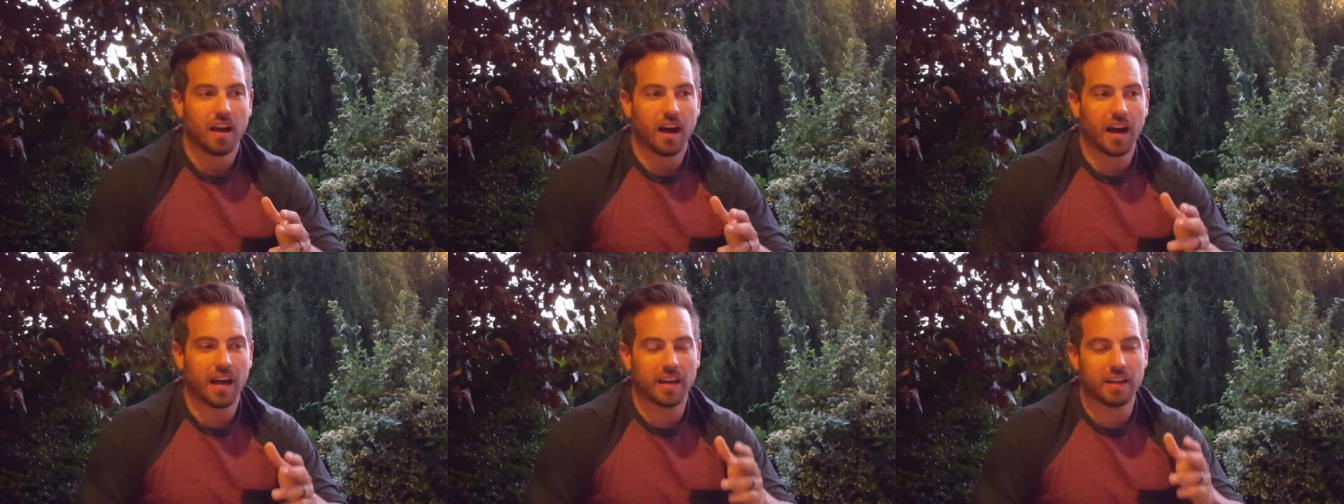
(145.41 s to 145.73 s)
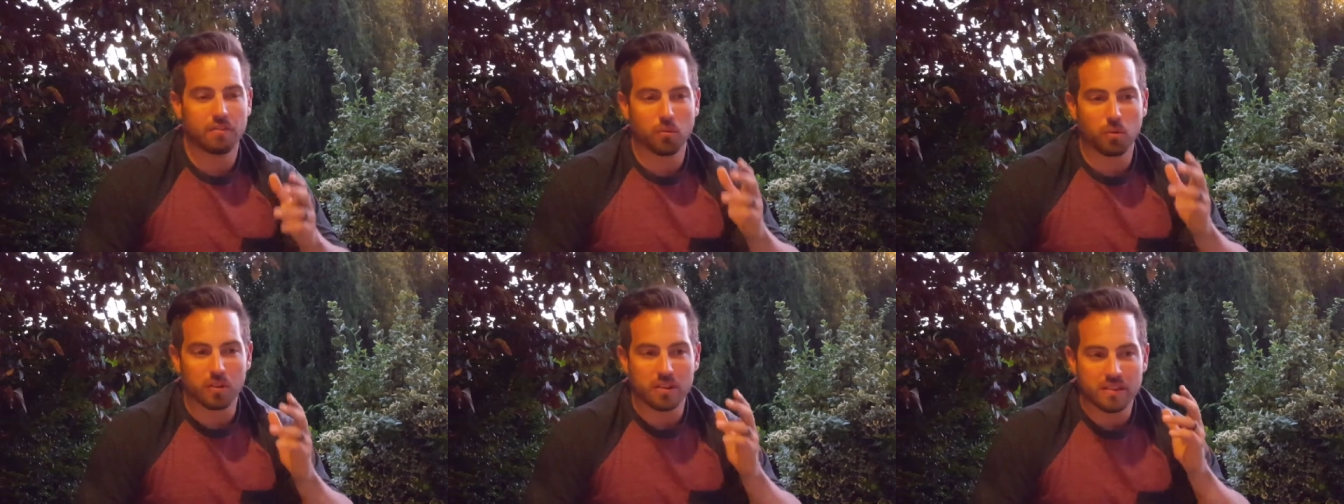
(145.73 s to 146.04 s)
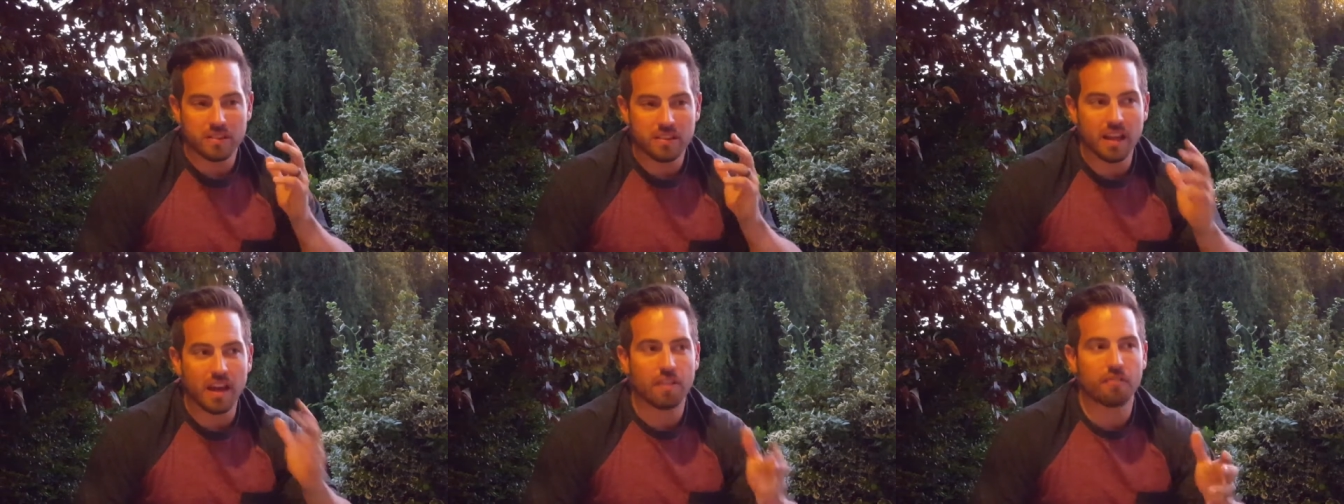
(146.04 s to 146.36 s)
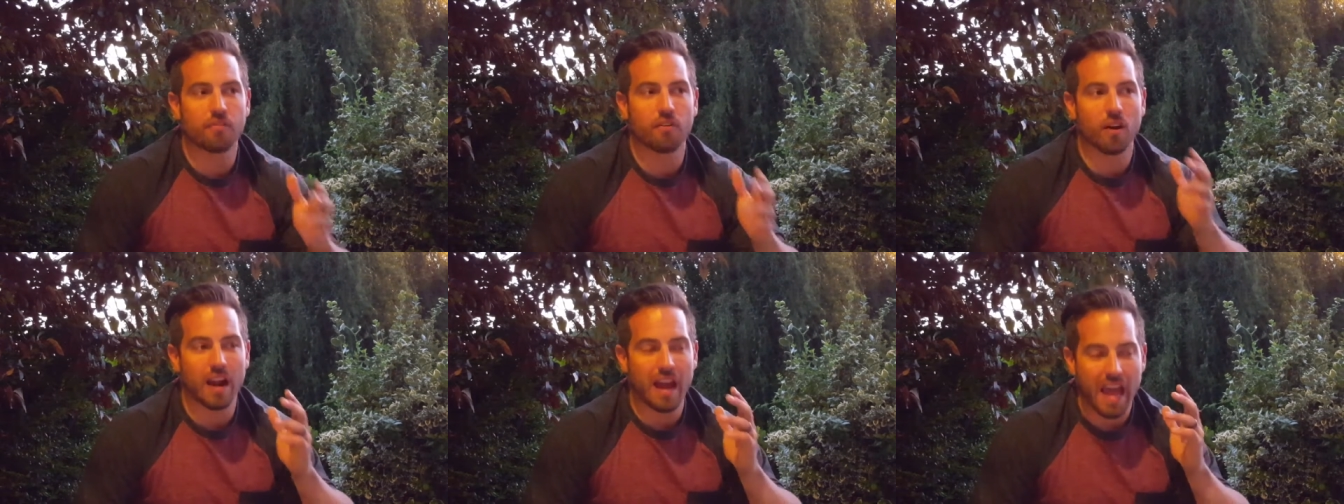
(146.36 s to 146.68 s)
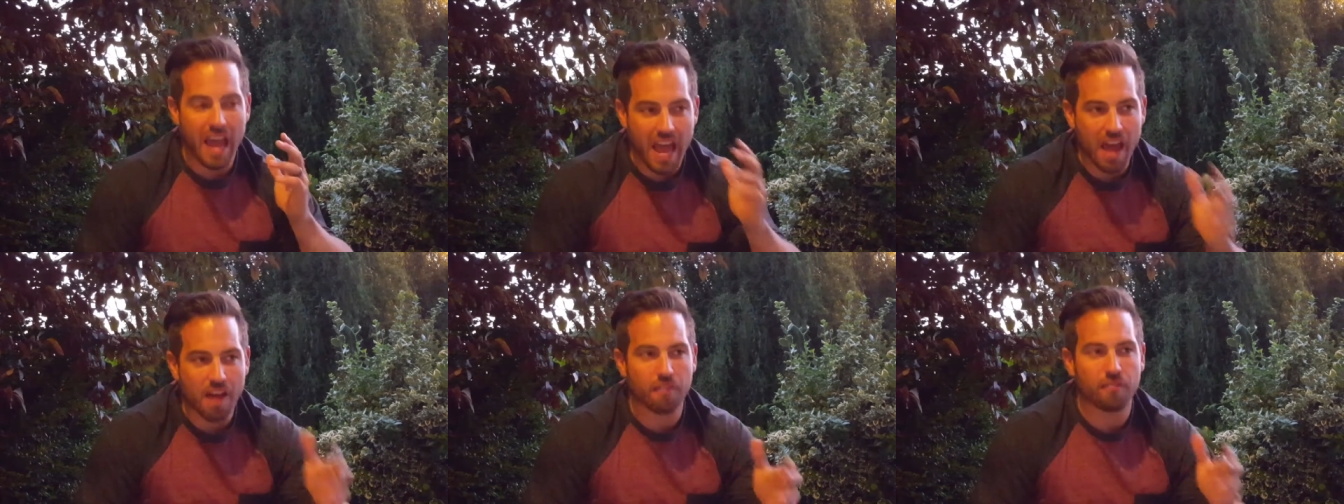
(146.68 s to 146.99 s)
I will never,
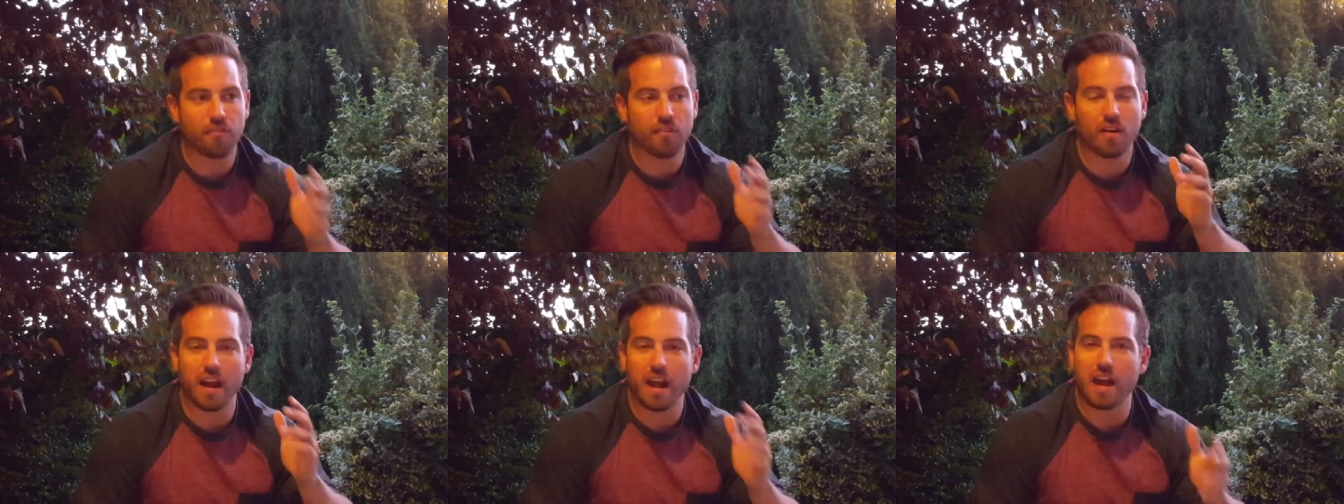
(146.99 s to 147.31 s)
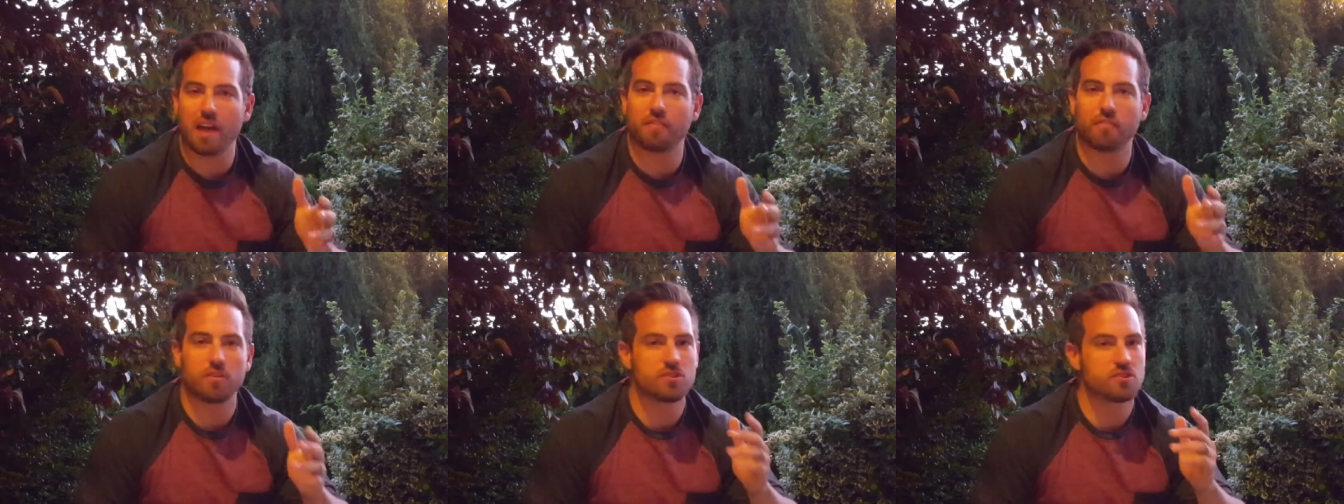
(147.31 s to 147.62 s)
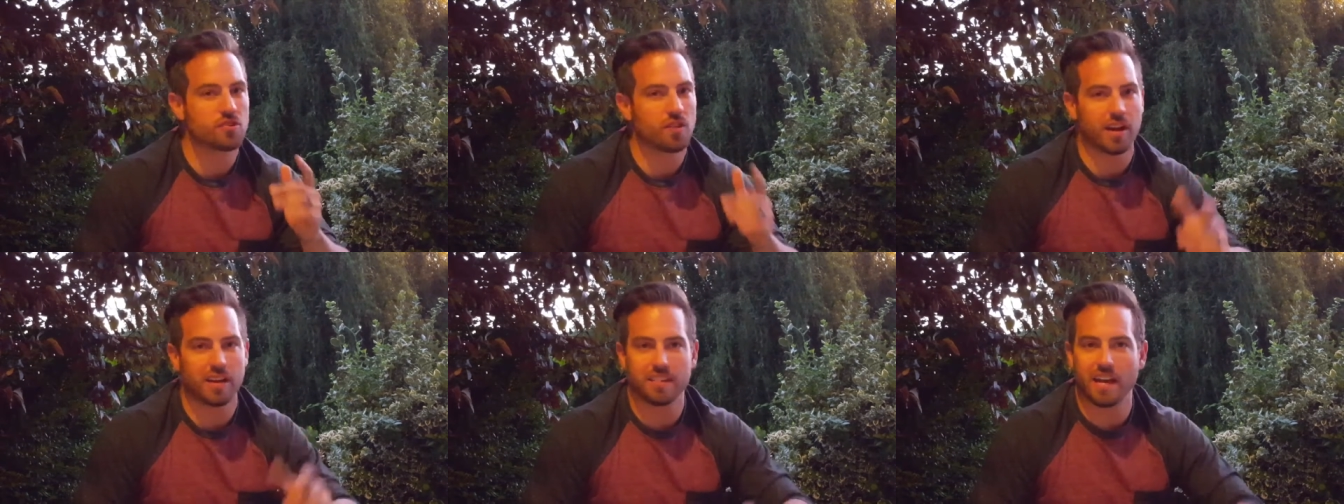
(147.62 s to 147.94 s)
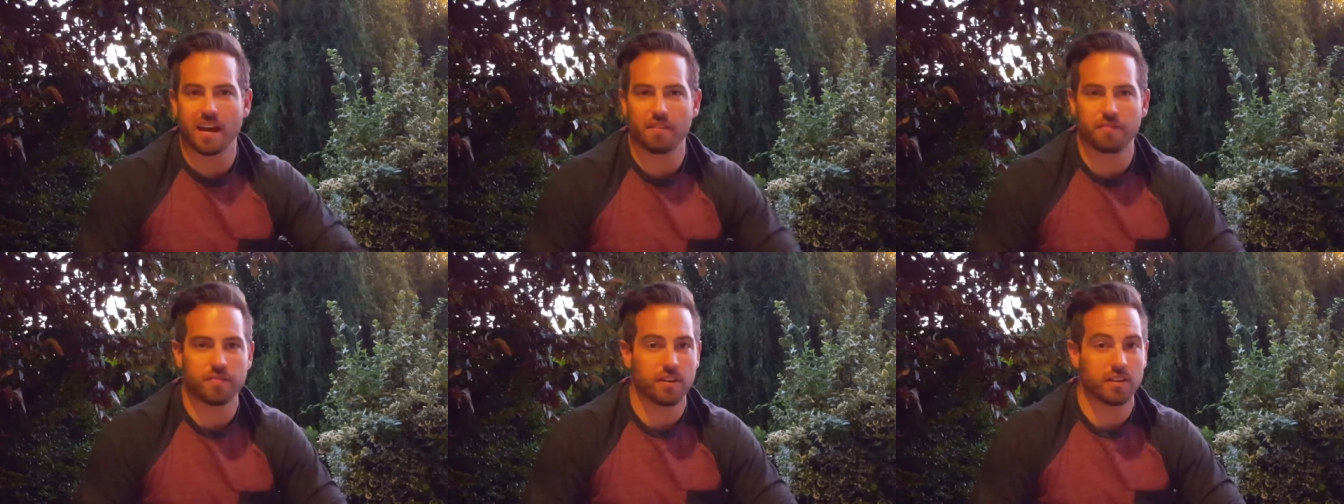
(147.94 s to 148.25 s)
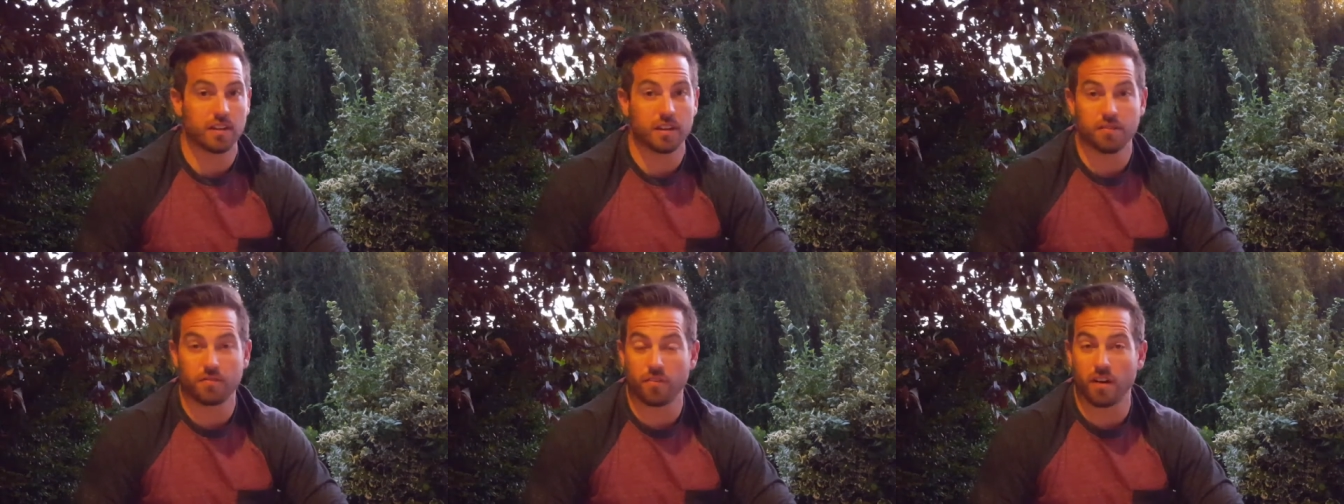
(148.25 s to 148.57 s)
ever, ever trade that
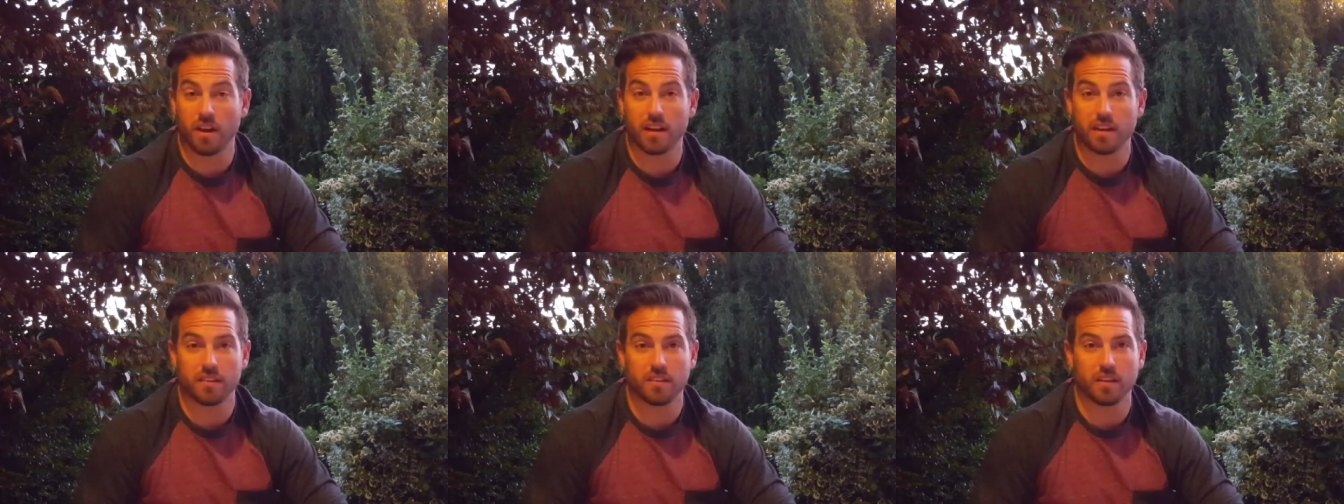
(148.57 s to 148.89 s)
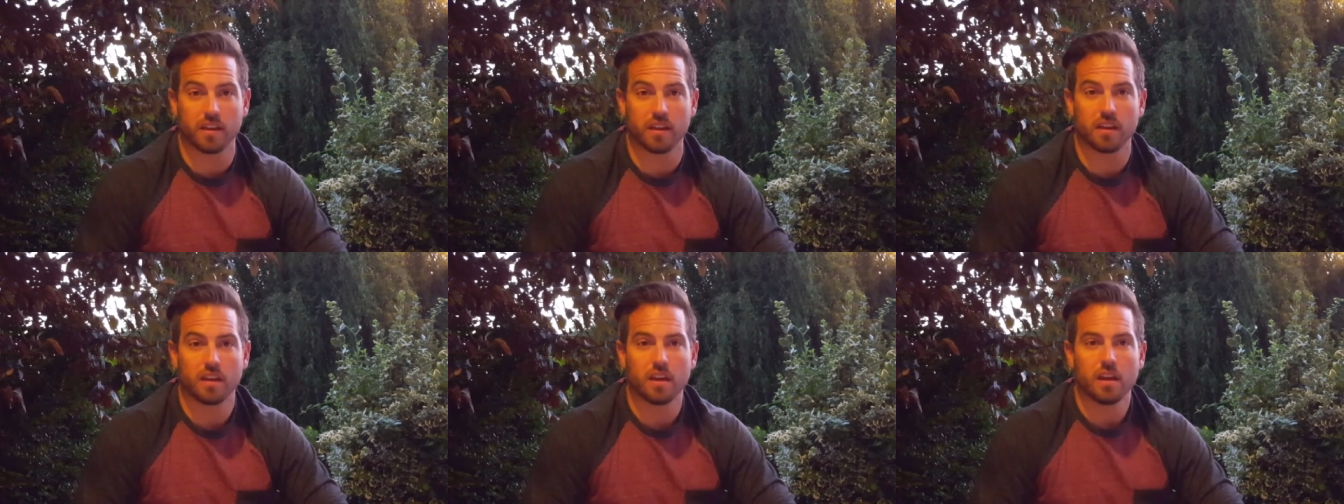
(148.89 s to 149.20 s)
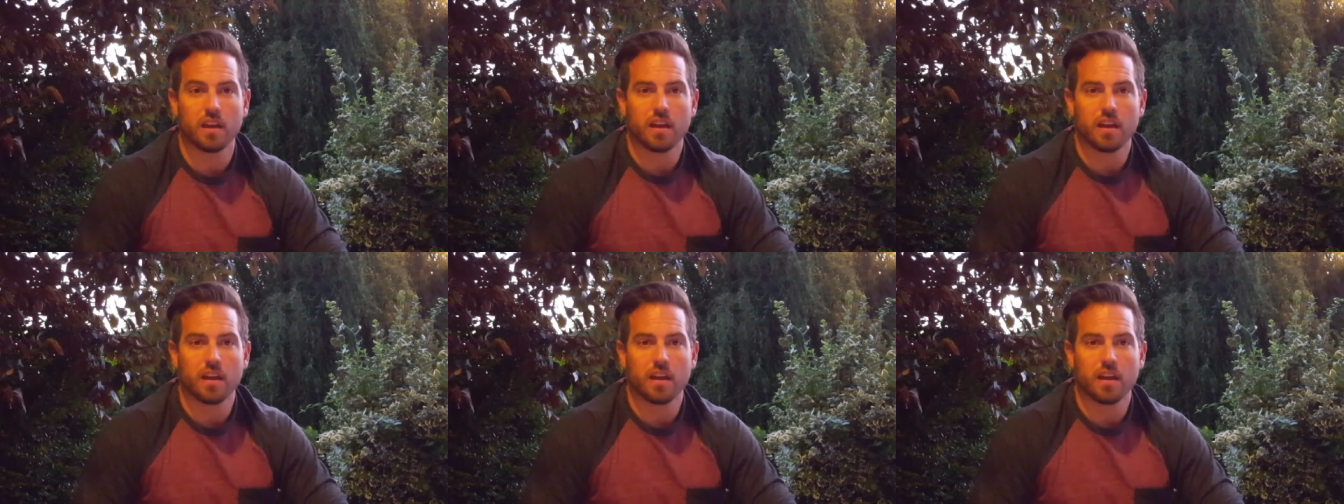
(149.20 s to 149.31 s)
feeling for anything.